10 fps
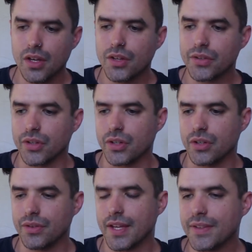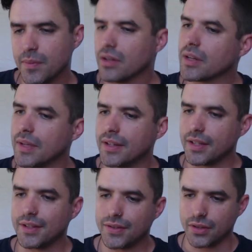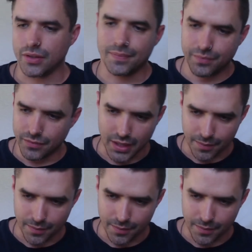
So that's my recommendation. So yeah,